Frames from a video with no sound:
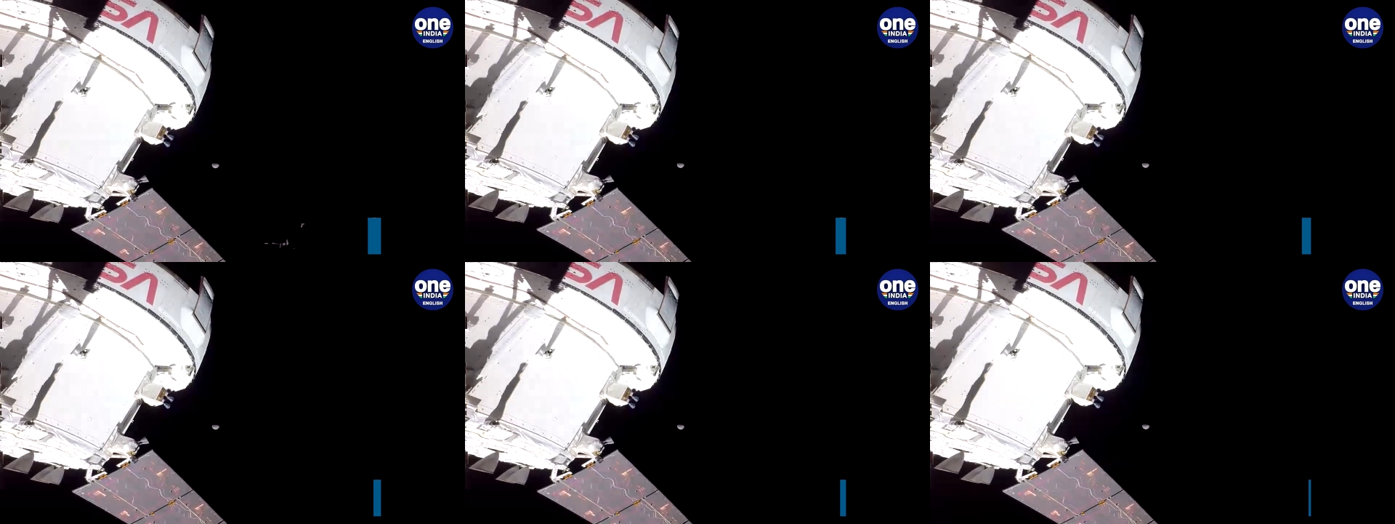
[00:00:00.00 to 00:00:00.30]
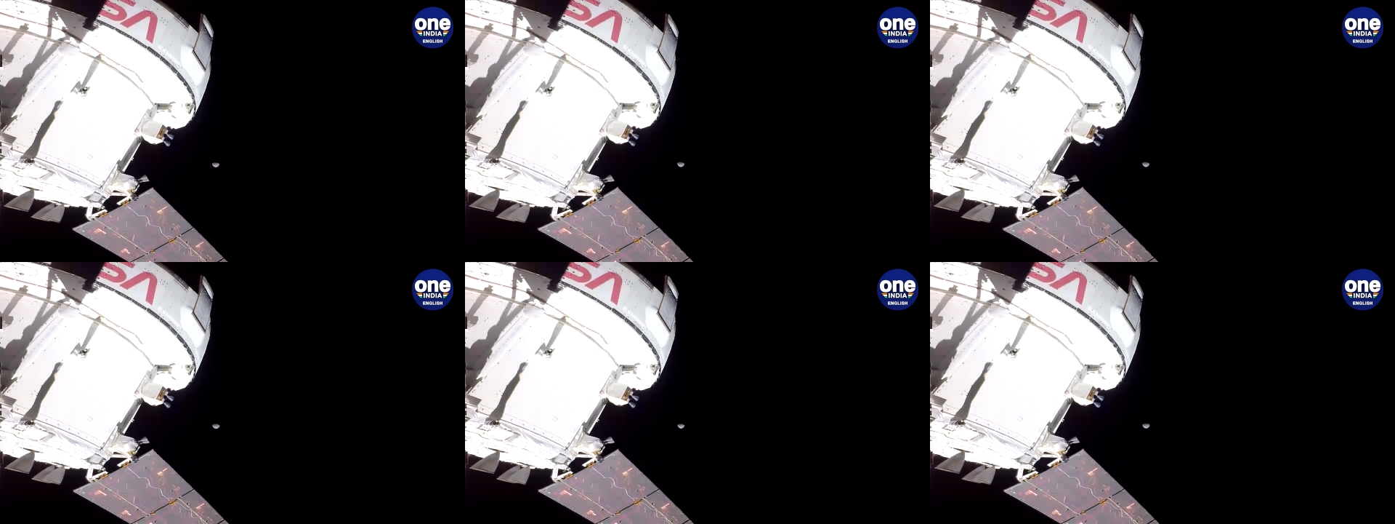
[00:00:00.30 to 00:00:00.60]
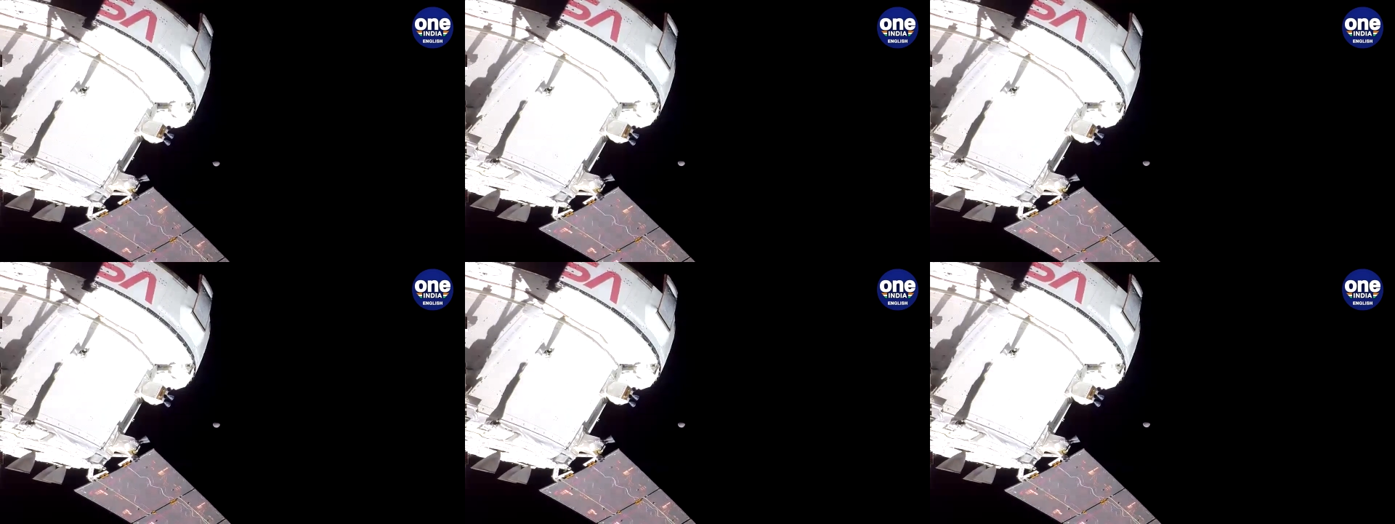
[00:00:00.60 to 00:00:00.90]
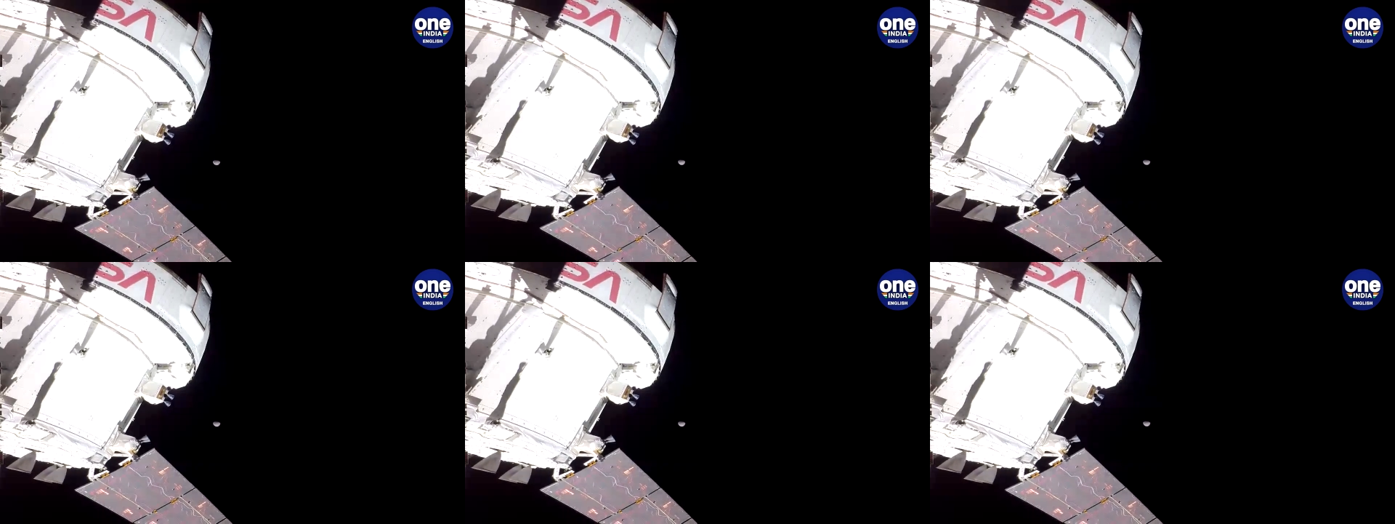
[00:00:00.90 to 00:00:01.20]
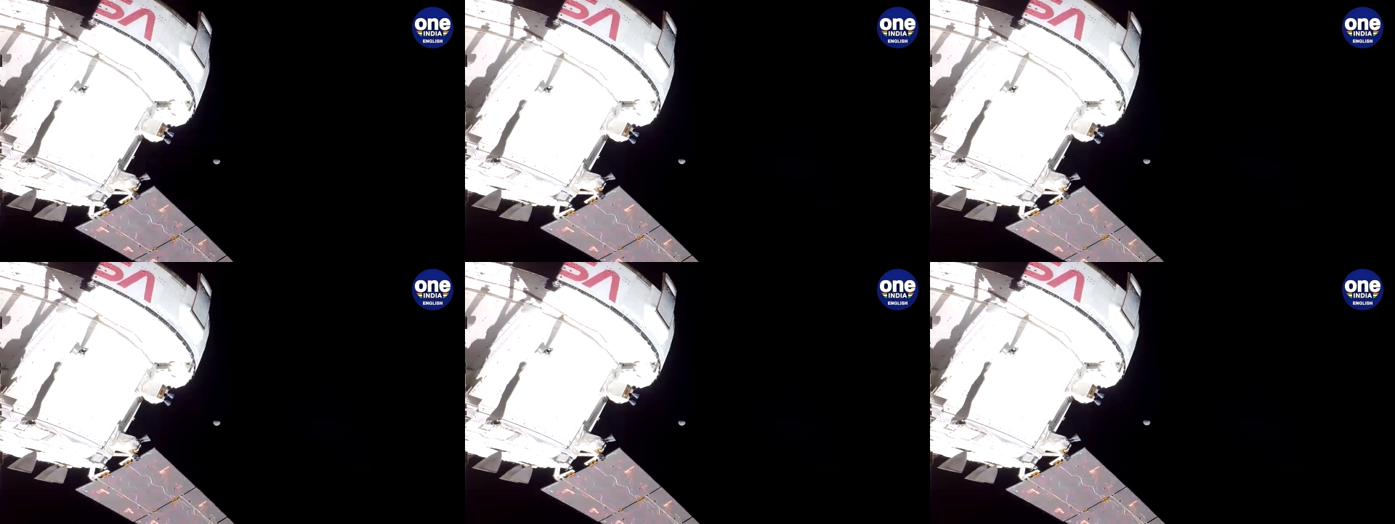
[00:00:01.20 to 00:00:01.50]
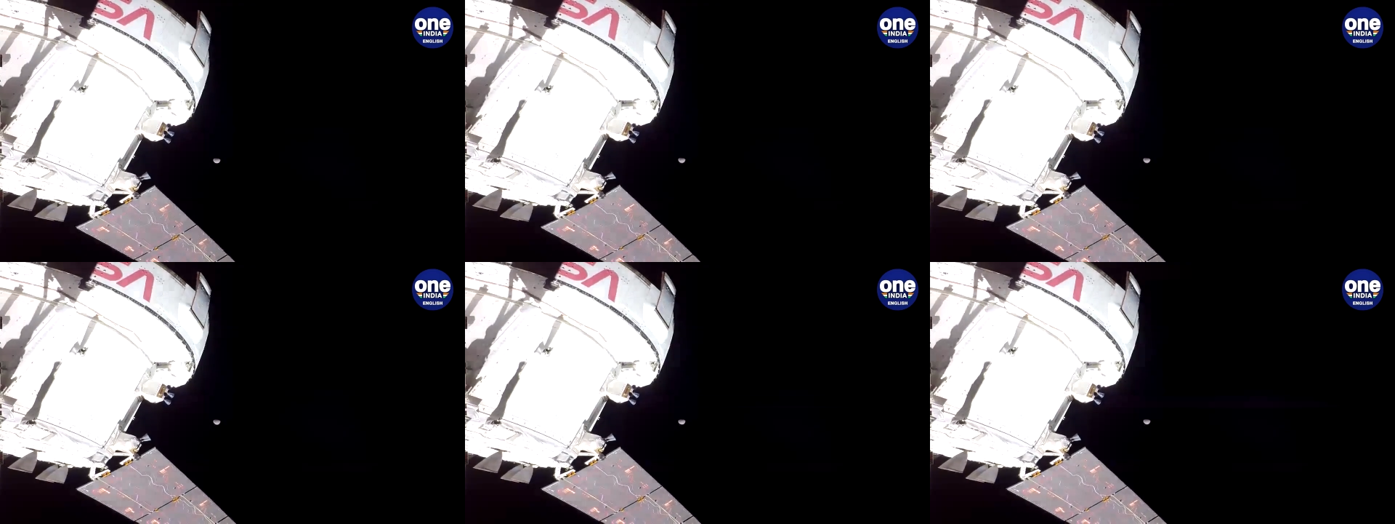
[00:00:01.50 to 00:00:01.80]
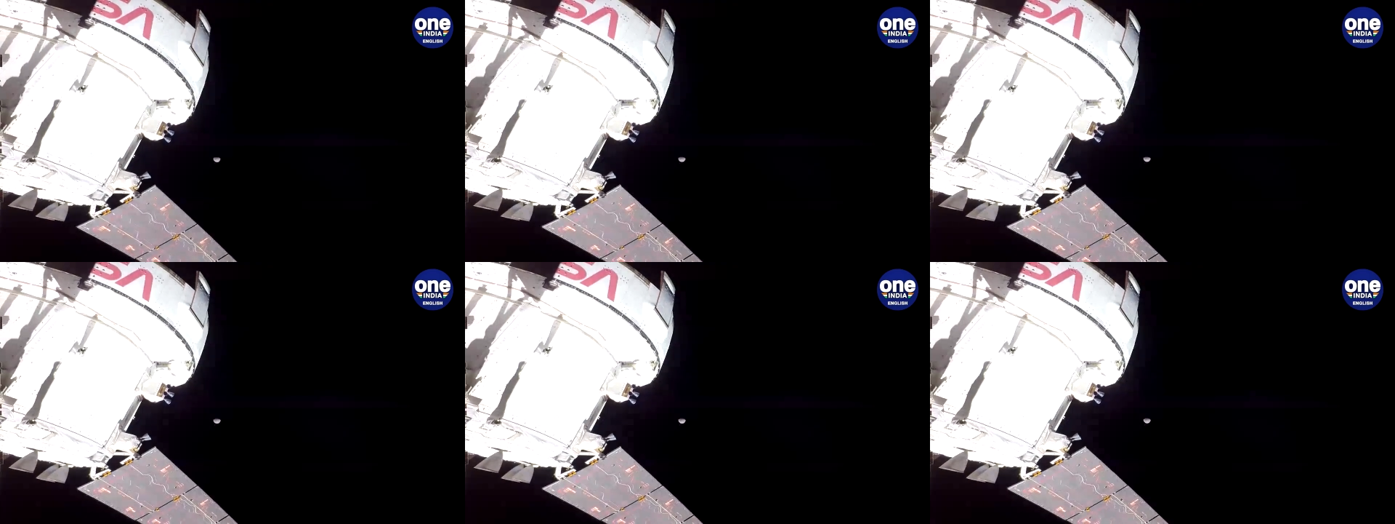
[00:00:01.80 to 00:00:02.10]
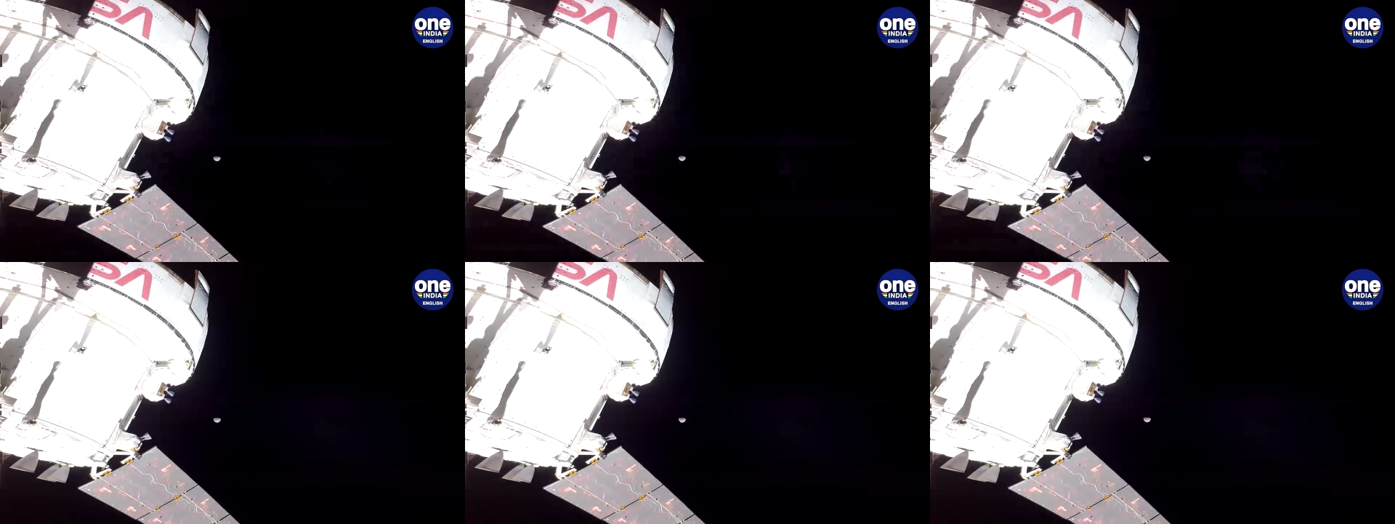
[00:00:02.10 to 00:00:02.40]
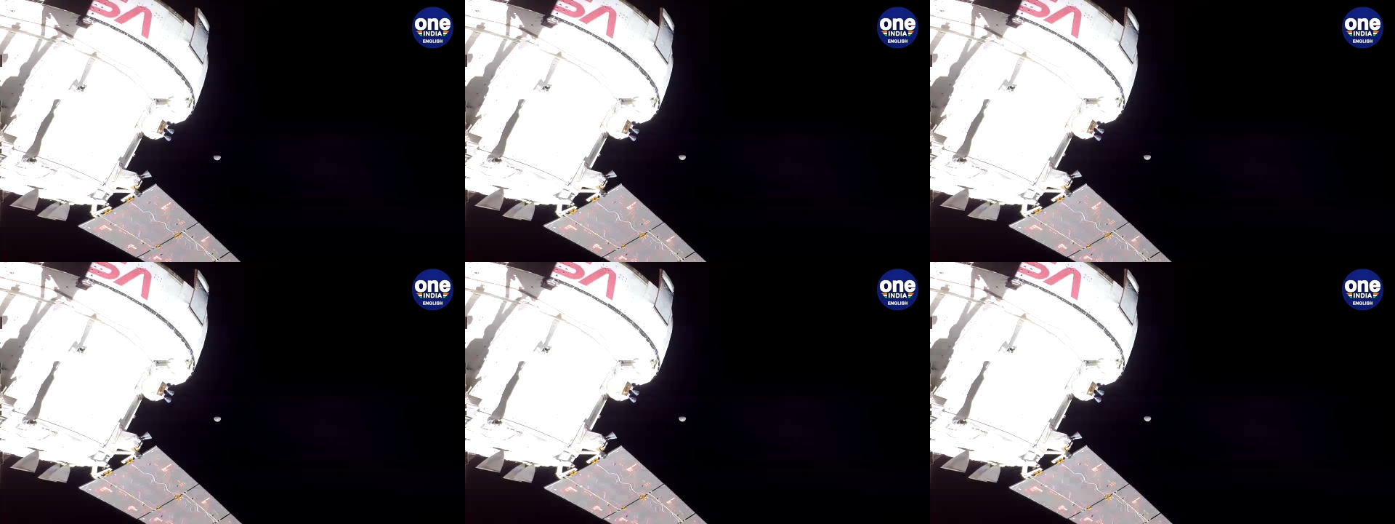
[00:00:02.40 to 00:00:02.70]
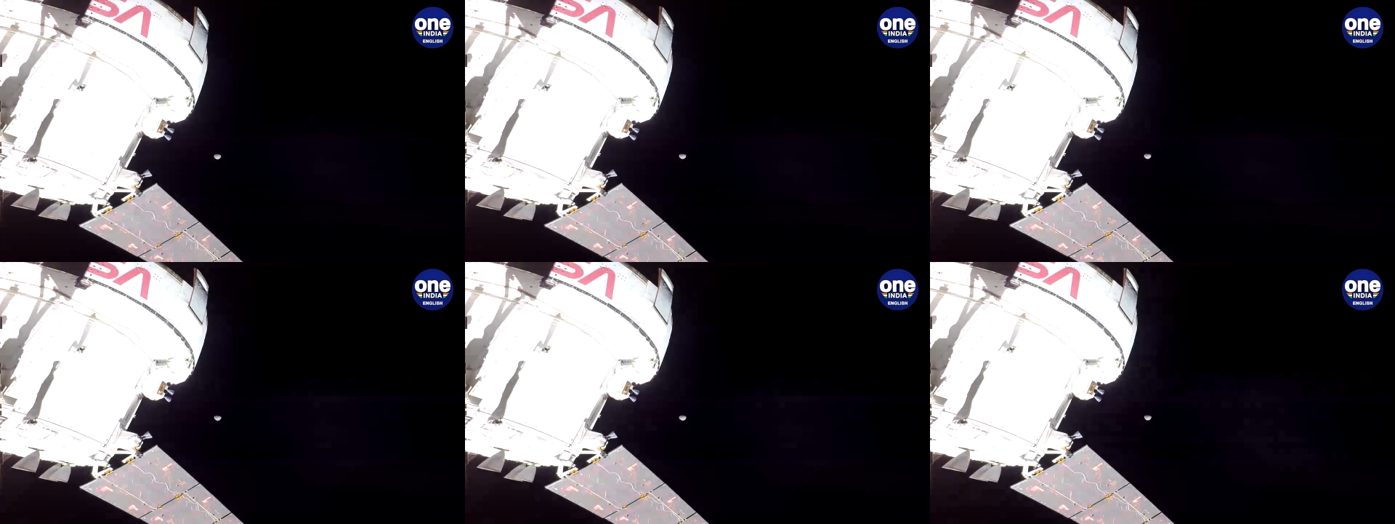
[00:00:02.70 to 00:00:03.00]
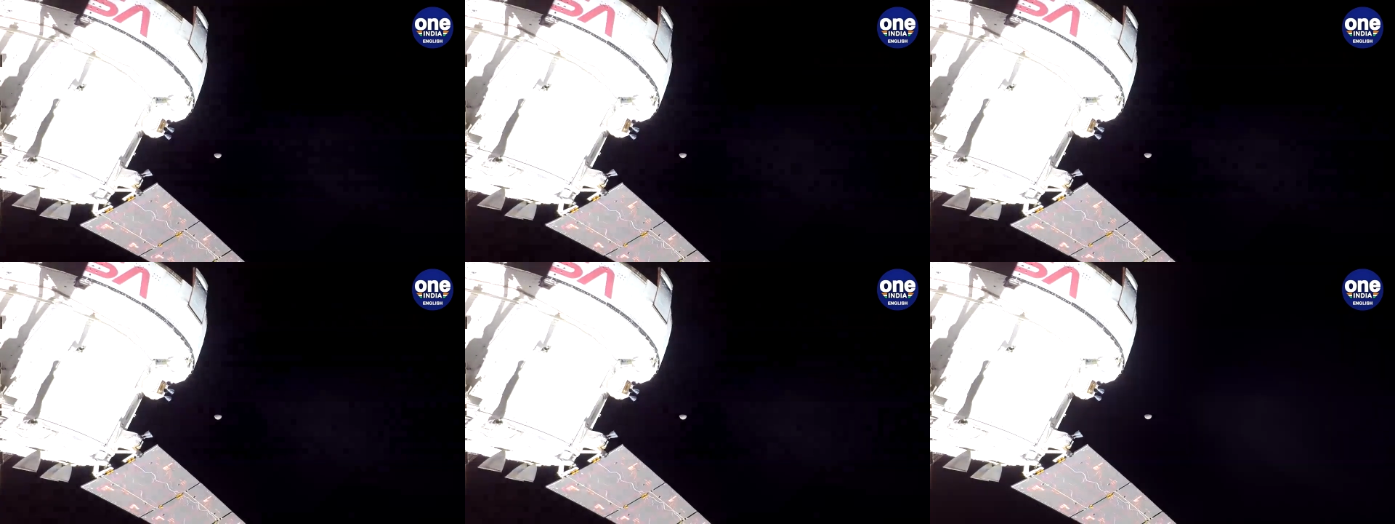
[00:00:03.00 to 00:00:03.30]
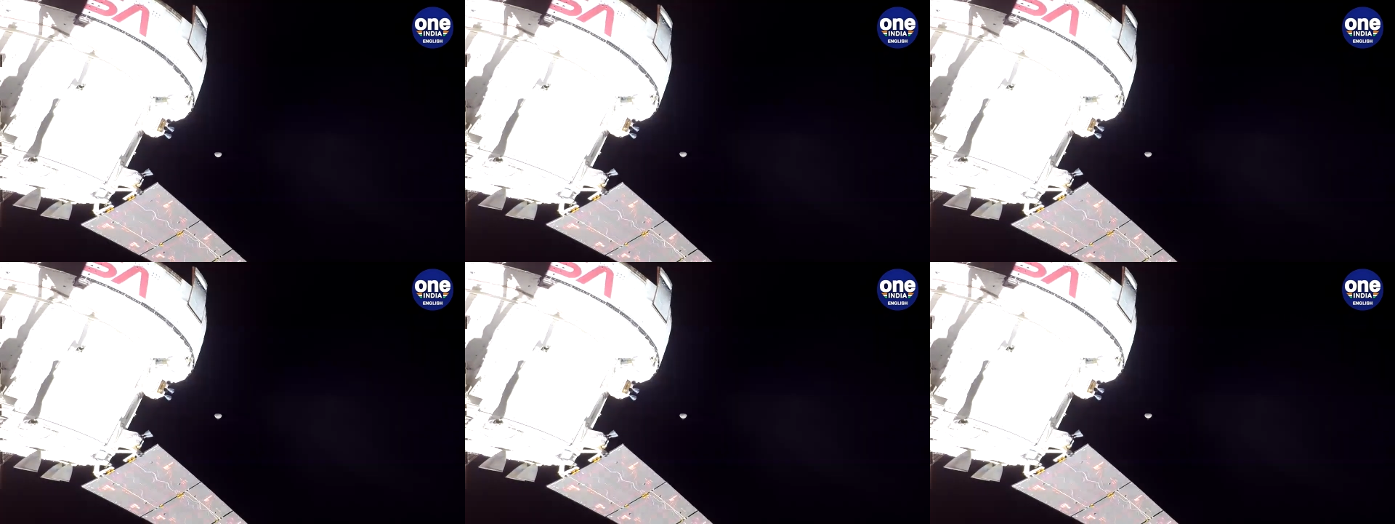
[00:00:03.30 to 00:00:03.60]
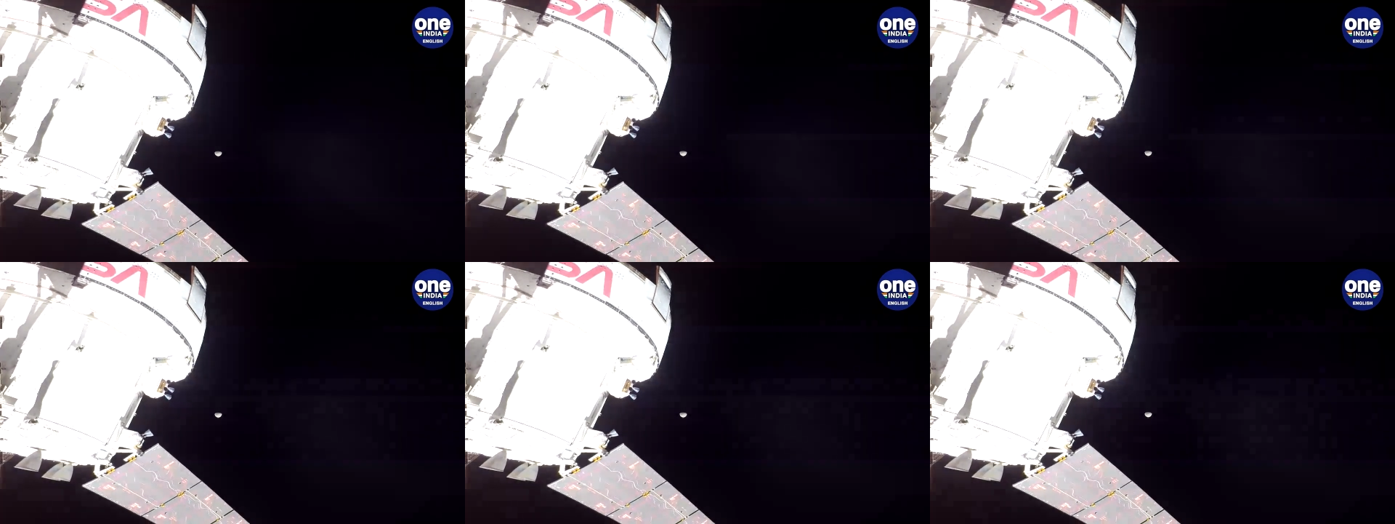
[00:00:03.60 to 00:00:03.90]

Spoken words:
No face is visible, so there are no lips to read.